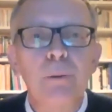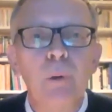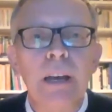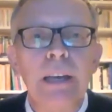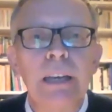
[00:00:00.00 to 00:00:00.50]

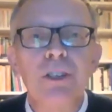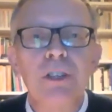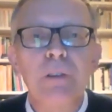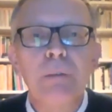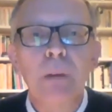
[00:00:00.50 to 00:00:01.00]
way,
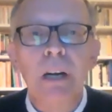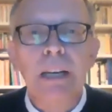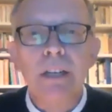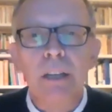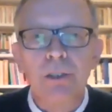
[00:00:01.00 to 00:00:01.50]
it's a
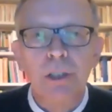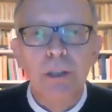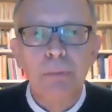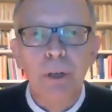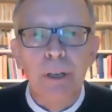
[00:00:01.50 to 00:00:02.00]
reminder to
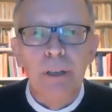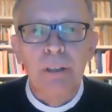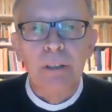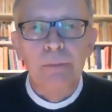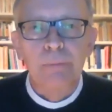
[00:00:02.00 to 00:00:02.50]
the monarch
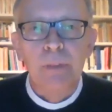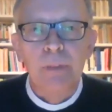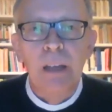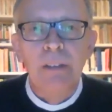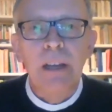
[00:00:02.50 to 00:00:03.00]

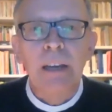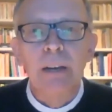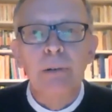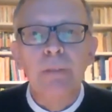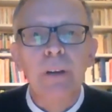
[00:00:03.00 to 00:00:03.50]
that
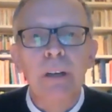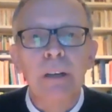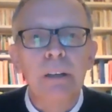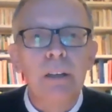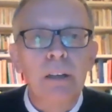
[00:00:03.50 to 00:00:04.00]

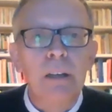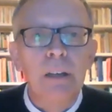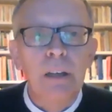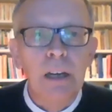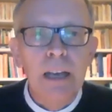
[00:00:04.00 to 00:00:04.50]
however
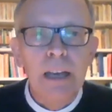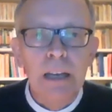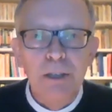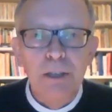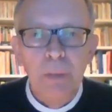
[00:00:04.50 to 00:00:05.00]
high
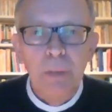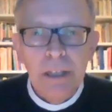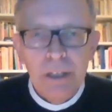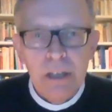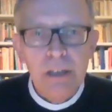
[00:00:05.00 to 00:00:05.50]
and
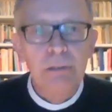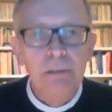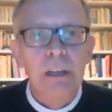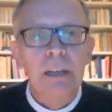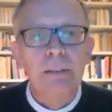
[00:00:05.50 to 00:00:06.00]
mighty you
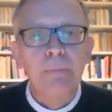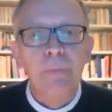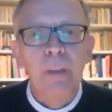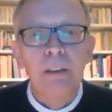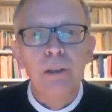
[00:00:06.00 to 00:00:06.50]

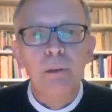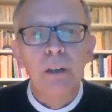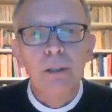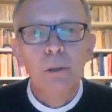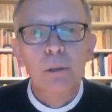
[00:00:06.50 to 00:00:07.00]

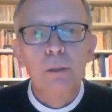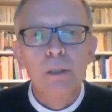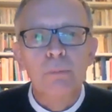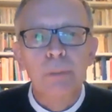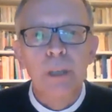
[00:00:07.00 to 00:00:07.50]
are
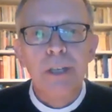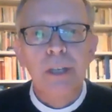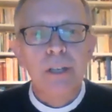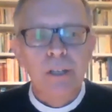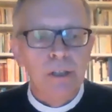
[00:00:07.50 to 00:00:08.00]
called by
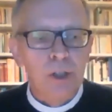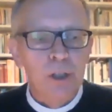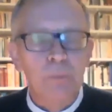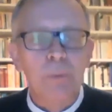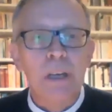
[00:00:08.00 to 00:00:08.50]
Jesus
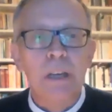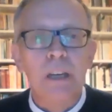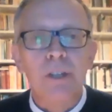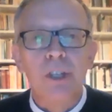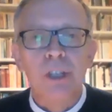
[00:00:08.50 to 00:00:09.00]
to be
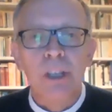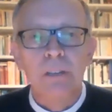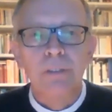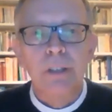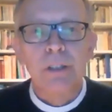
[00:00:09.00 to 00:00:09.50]
a
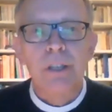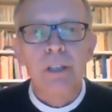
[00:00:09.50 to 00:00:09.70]
servant